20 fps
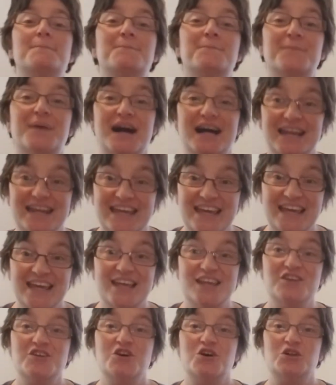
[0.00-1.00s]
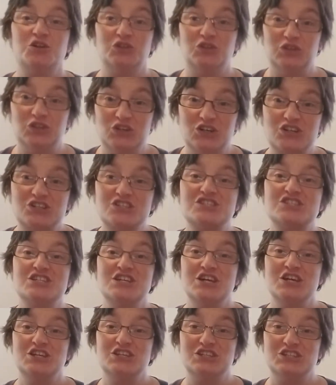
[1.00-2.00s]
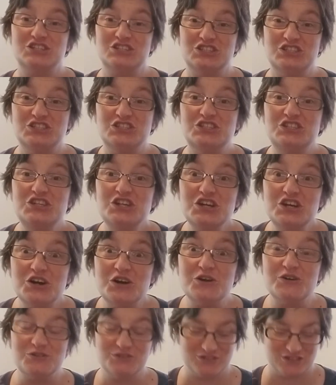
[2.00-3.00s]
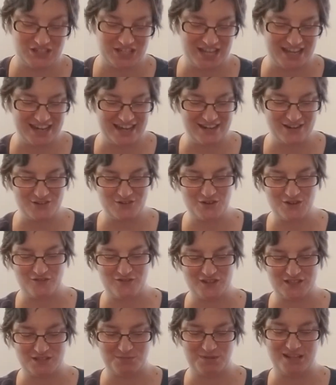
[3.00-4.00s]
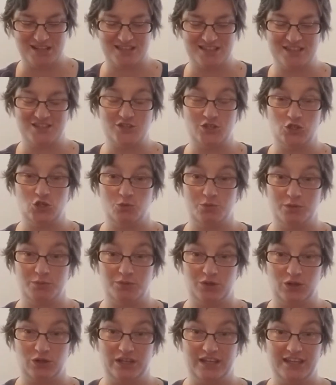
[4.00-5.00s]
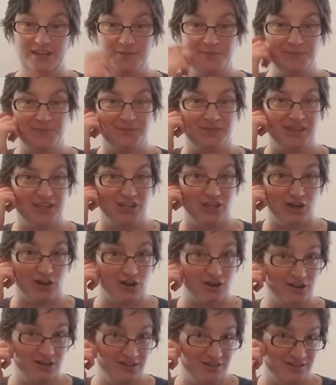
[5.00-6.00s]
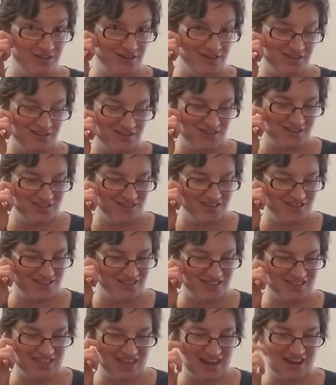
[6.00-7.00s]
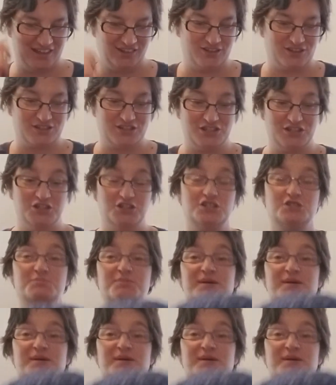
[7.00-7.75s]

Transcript: But it looks huge, and I don't know if it's because it's super bulky yarn that it looks huge,